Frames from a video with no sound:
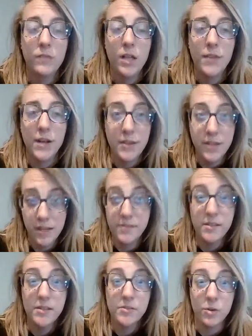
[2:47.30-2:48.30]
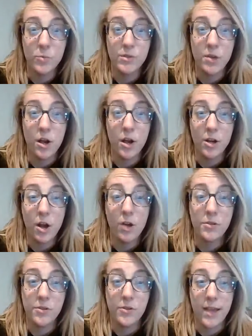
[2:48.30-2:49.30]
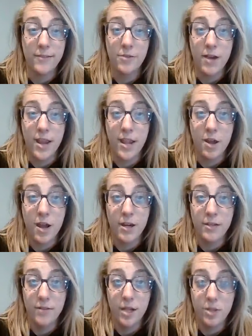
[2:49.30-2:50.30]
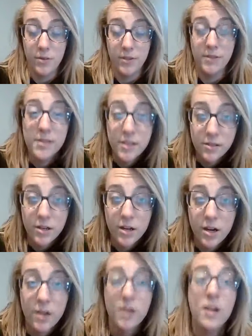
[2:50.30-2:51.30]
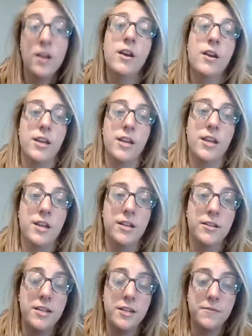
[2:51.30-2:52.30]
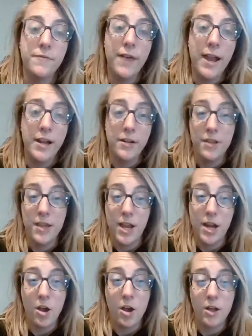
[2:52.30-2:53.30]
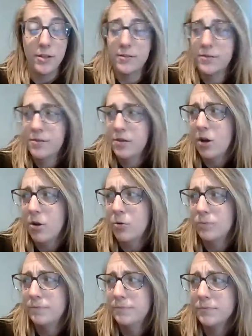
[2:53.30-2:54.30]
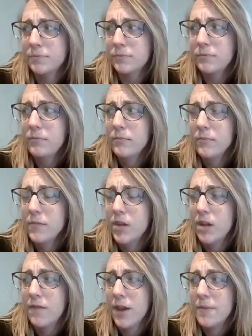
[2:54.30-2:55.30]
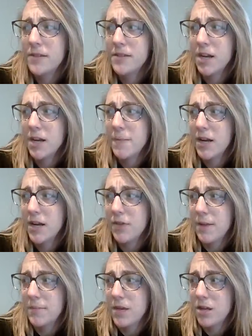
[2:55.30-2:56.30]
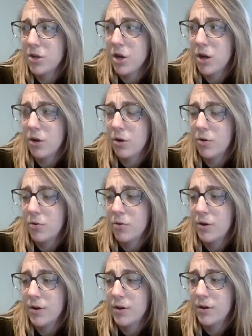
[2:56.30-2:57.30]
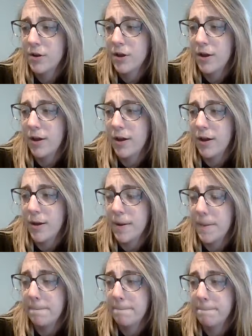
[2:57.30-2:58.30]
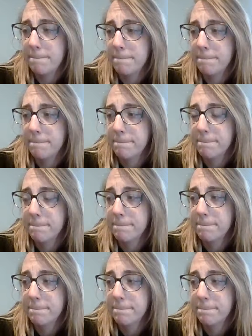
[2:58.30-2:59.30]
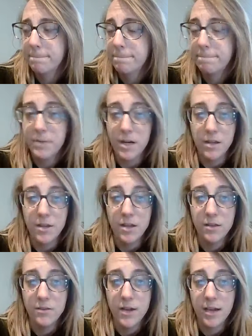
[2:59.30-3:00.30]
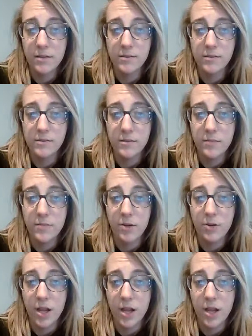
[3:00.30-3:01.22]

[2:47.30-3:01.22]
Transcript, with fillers: and then I think Caesar was on also yesterday. I got in touch with Caesar and he's finally getting on. So if I missed anybody, let me know. Um, but I think that's about